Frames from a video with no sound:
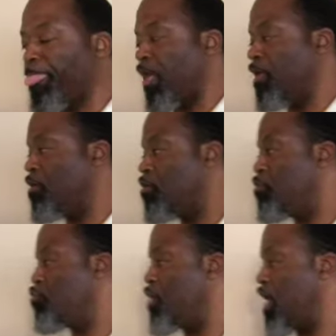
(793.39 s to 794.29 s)
I
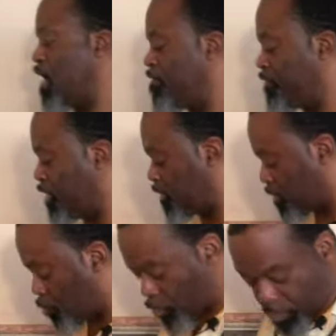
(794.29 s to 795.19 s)
know we have things
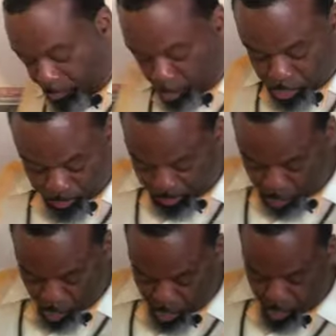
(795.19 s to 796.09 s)
that we're supposed to be
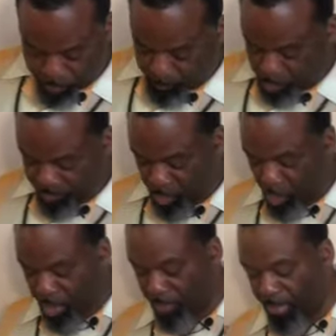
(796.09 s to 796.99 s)
doing. We're supposed to be
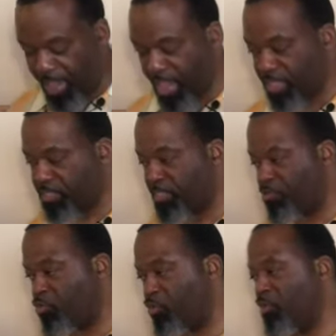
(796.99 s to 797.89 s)
wearing masks,
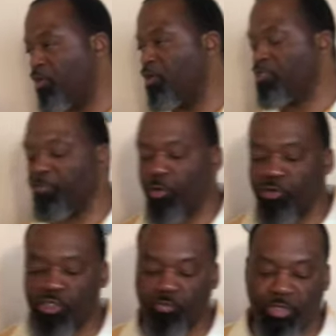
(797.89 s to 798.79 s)
and we're
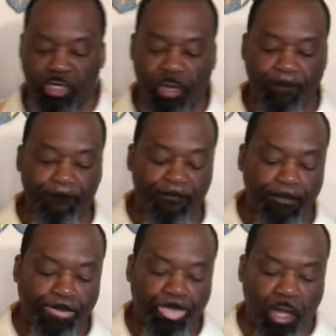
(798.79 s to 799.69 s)
supposed to be
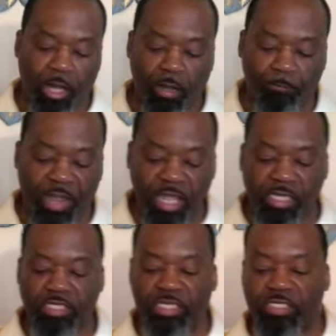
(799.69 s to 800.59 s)
paying
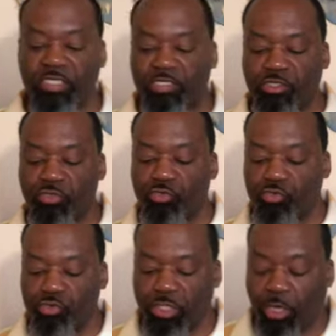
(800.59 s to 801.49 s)
attention to
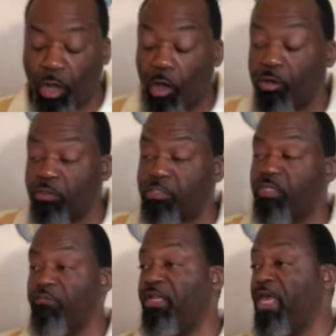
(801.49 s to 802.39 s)
the laws
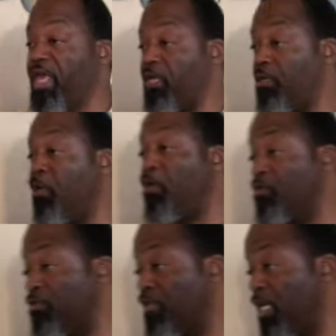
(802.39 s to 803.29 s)
of the land. The
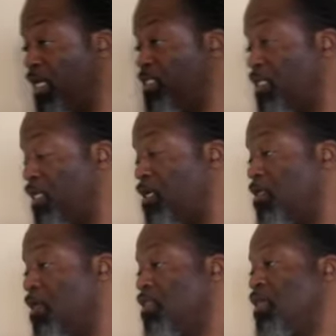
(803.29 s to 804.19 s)
laws of the land said
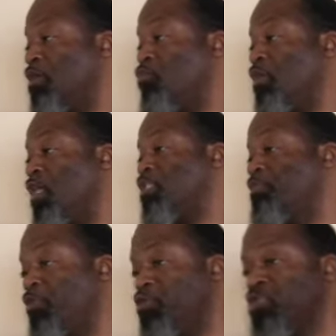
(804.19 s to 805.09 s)
that we're not
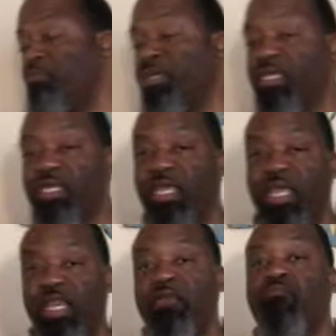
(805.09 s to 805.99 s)
supposed to be
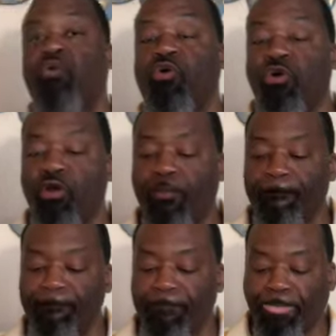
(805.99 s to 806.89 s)
any more,
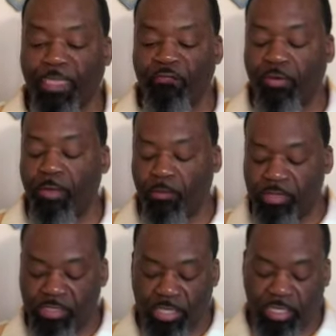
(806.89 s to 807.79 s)
if I'm not
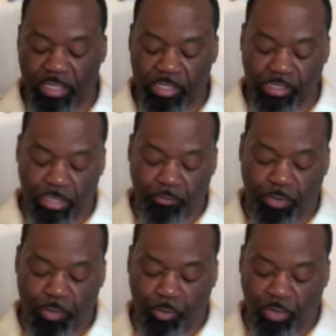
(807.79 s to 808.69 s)
mistaken, than 10
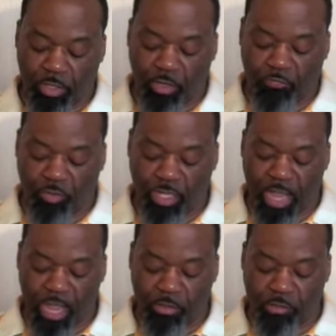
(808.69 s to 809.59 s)
people. And if we
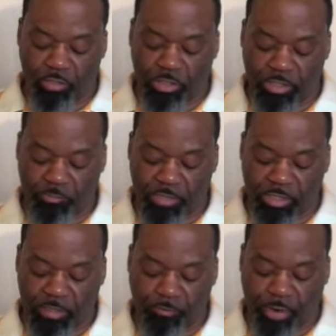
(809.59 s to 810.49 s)
gather, we should
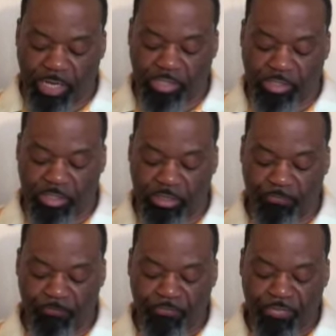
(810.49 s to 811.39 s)
be practicing
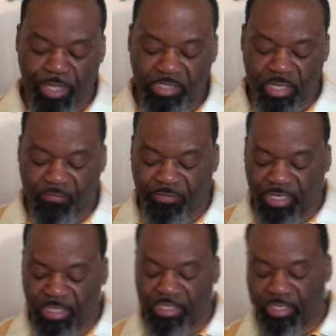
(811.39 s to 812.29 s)
safe
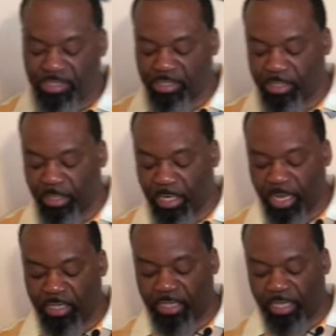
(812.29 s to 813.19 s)
distancing. And
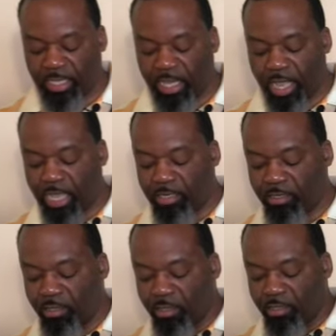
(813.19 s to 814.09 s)
I thank God
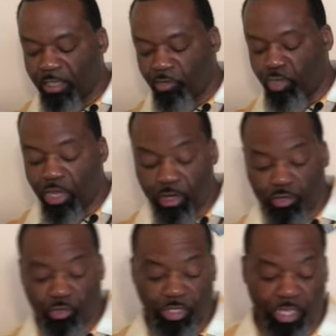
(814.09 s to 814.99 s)
that we are
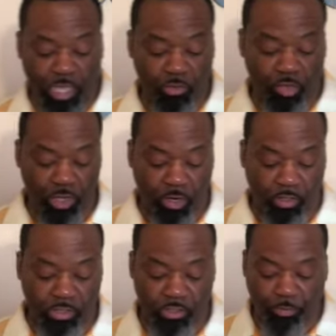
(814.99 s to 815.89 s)
doing that. We are
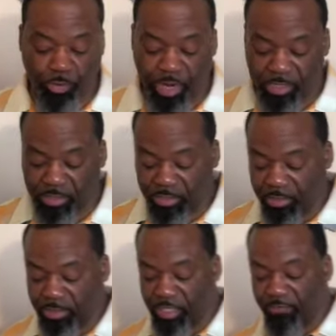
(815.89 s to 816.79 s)
still practicing
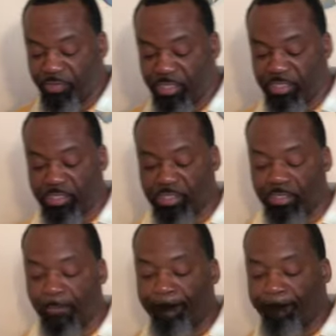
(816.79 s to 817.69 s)
safe
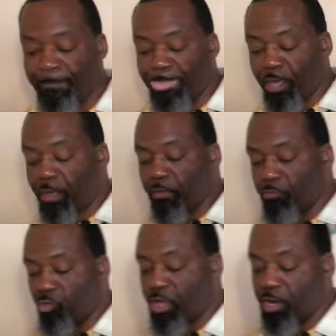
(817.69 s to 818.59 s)
distancing.
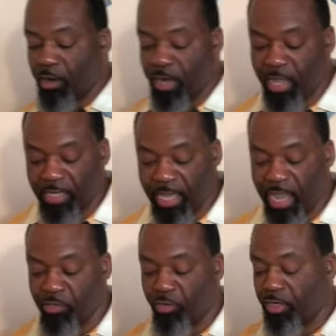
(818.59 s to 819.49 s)
We are not
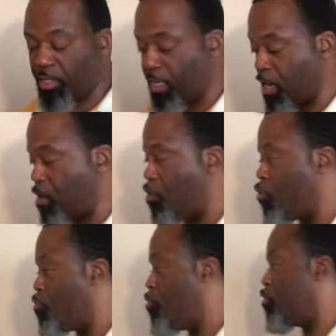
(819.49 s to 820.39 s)
gathering in our
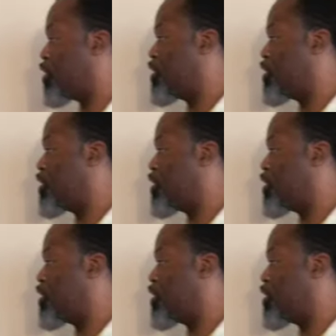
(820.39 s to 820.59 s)
home more than